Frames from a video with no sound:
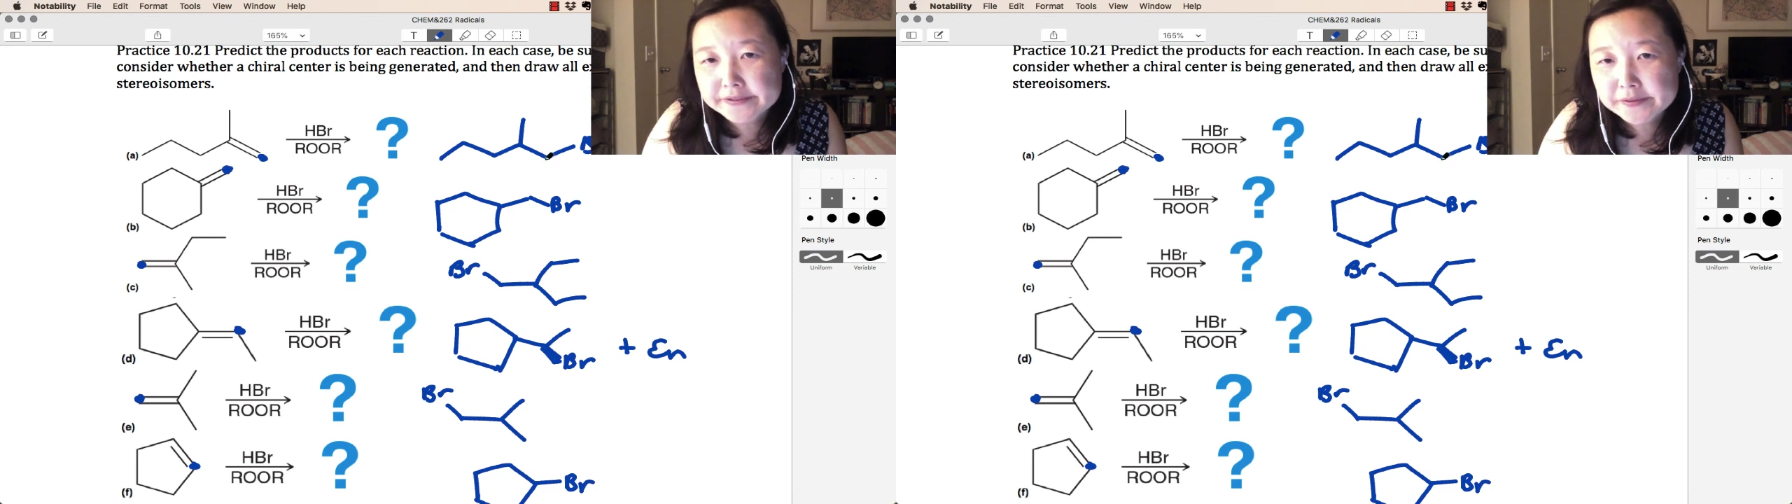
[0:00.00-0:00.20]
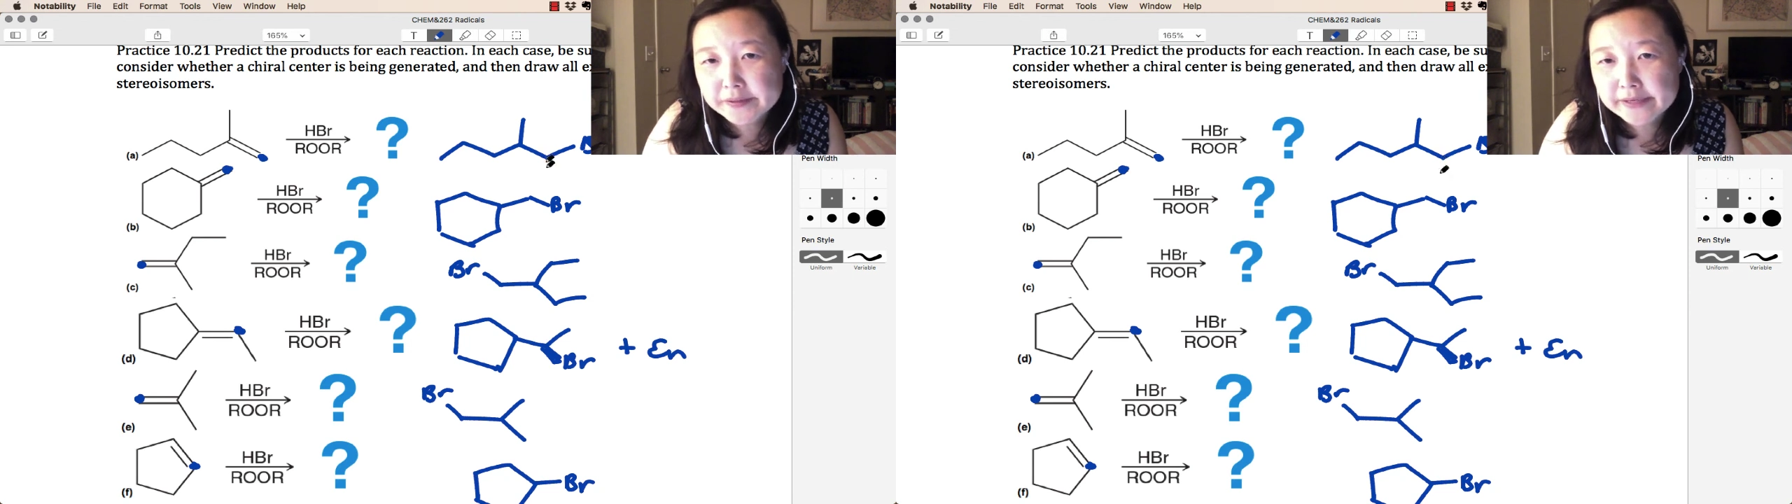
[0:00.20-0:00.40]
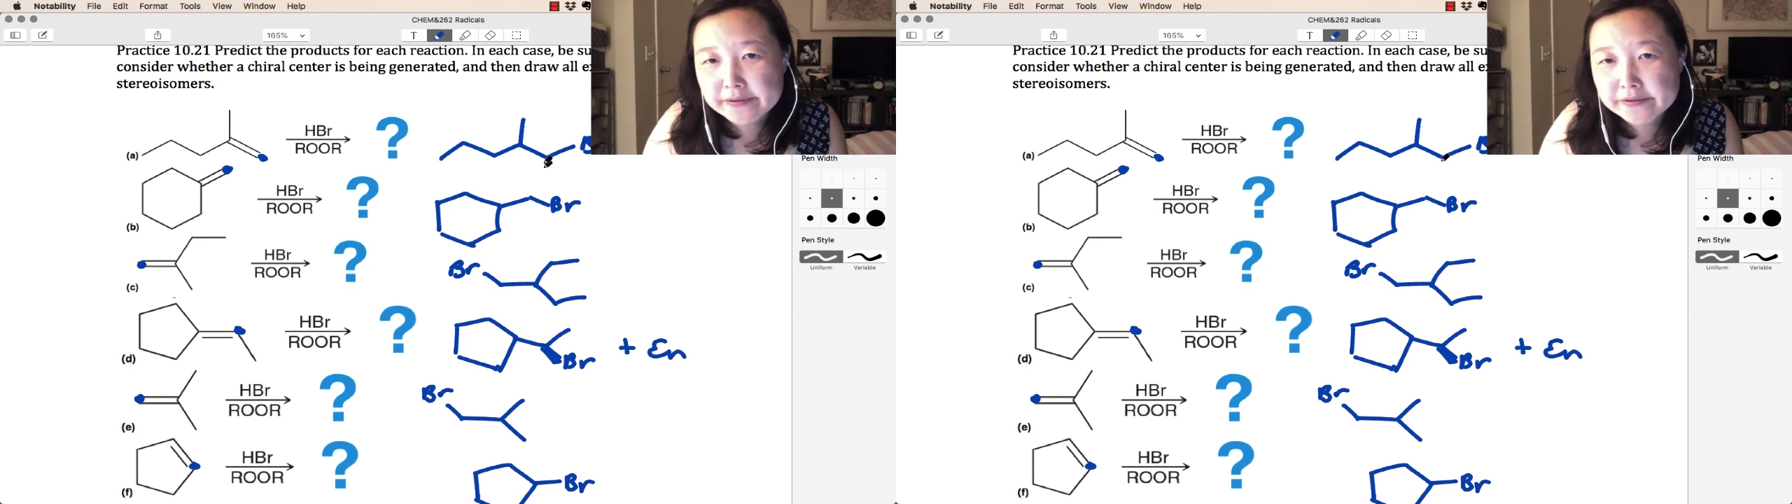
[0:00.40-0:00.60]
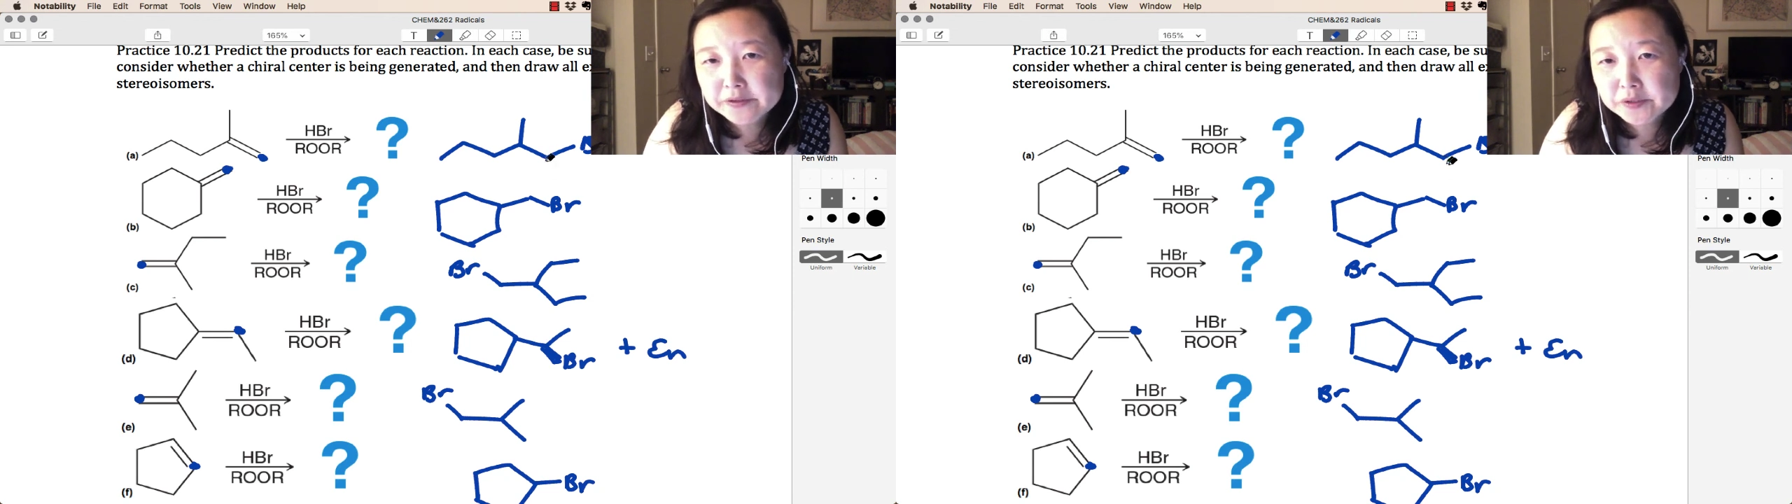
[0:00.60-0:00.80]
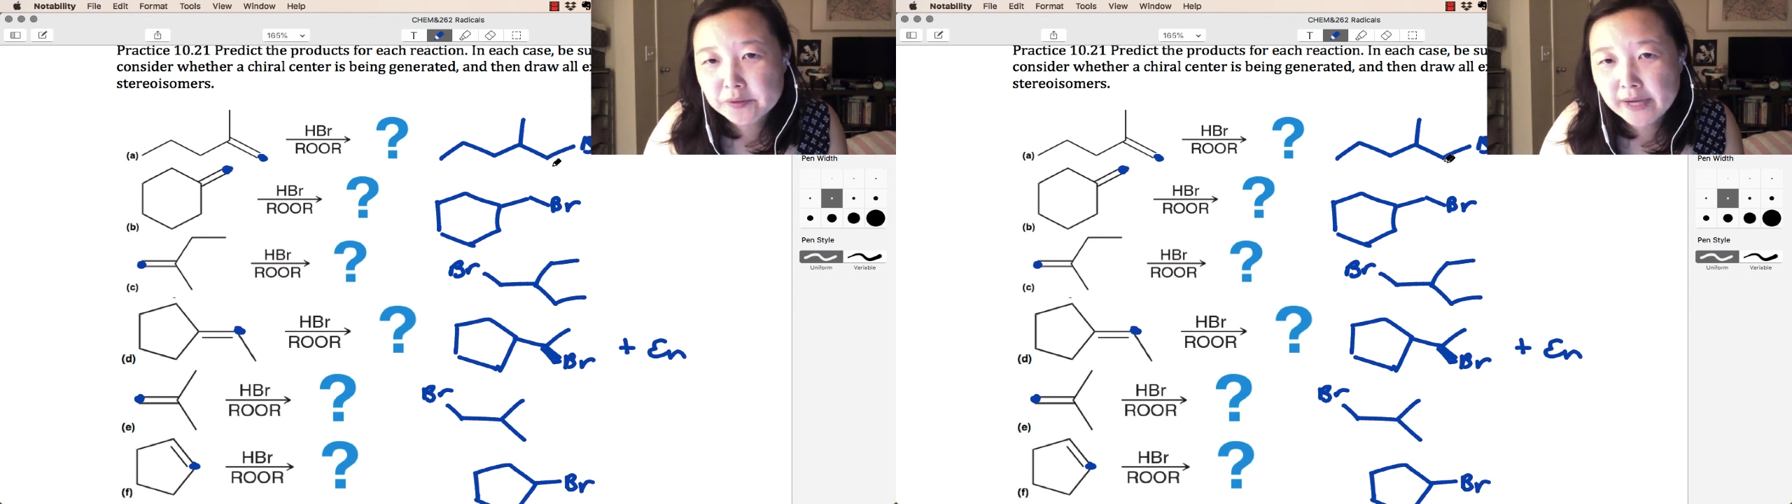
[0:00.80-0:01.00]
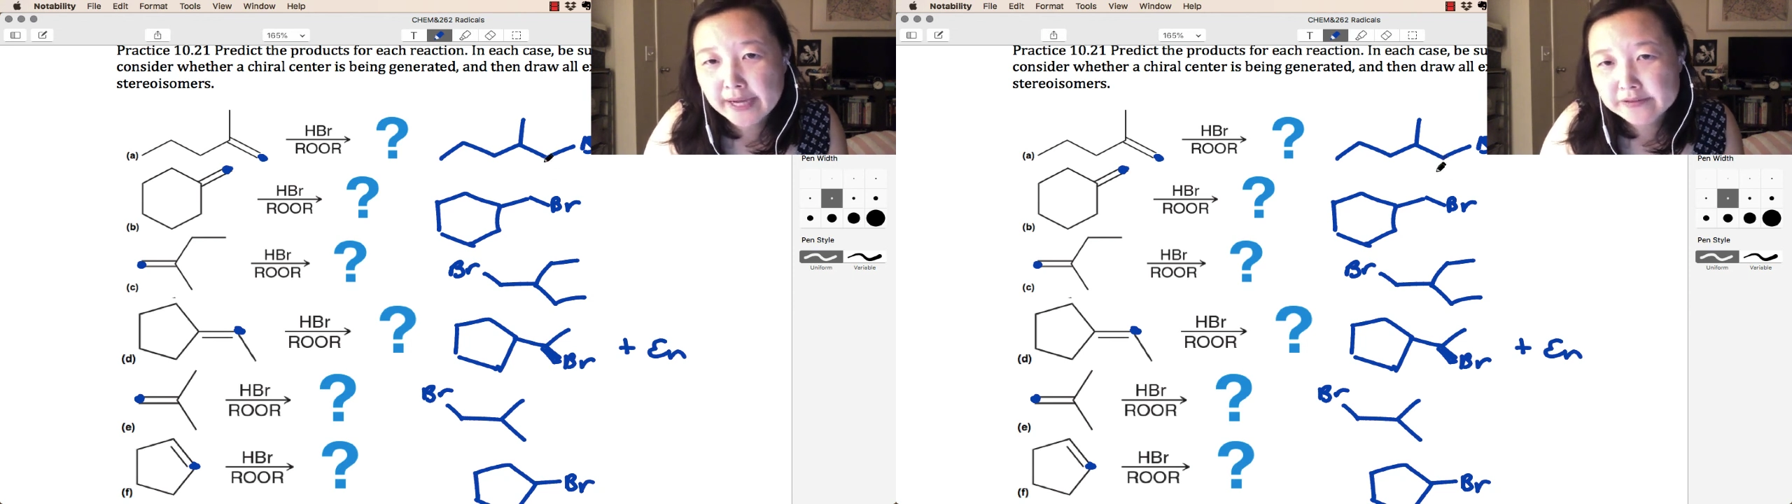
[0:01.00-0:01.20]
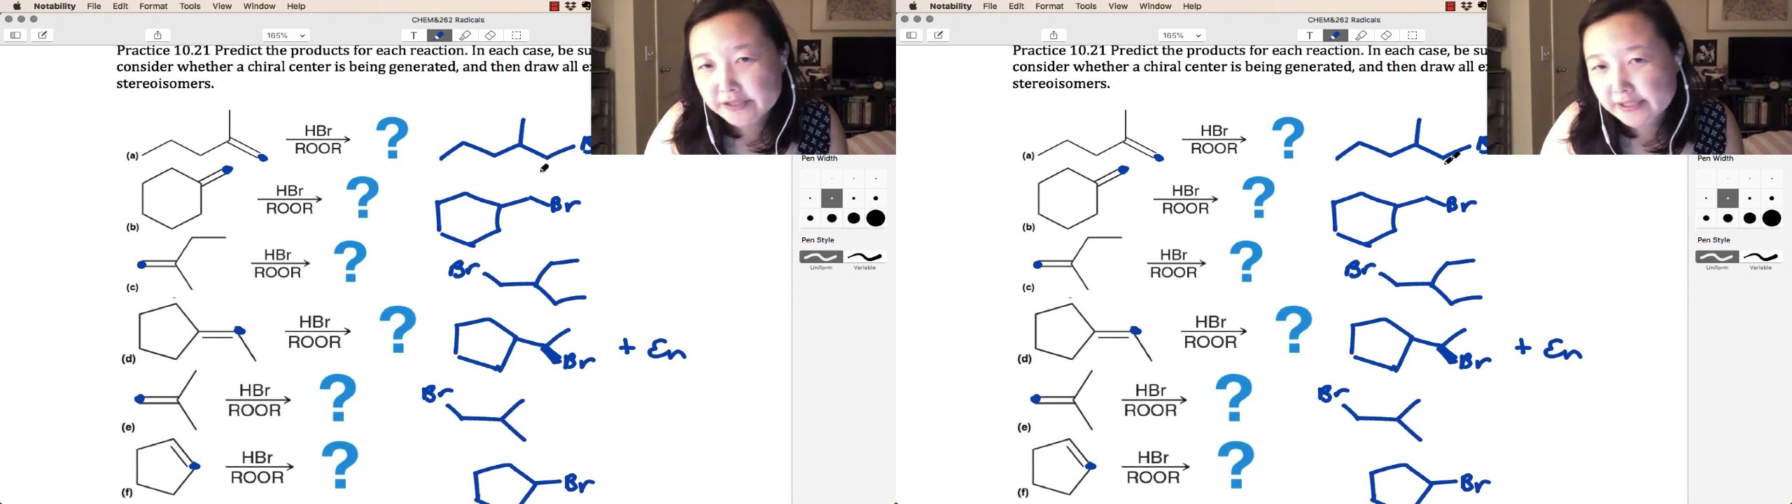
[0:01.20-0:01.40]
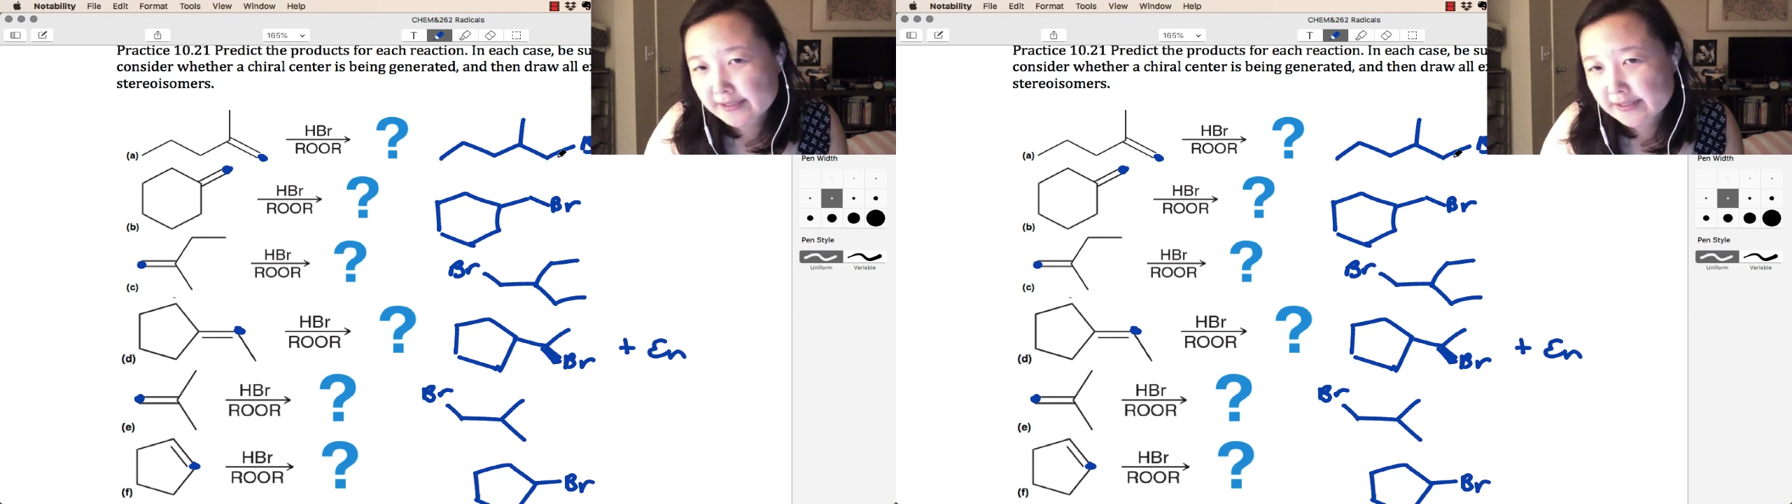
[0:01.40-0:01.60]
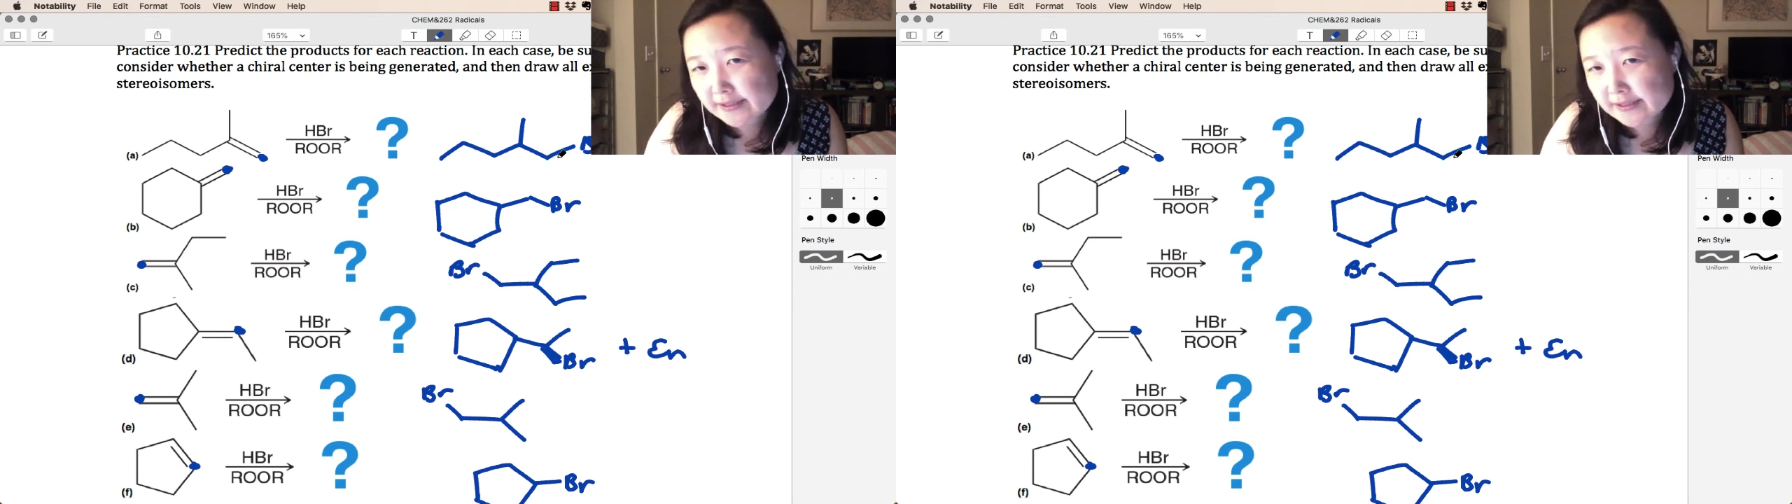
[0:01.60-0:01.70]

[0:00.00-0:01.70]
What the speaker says: So here there's two hydrogens,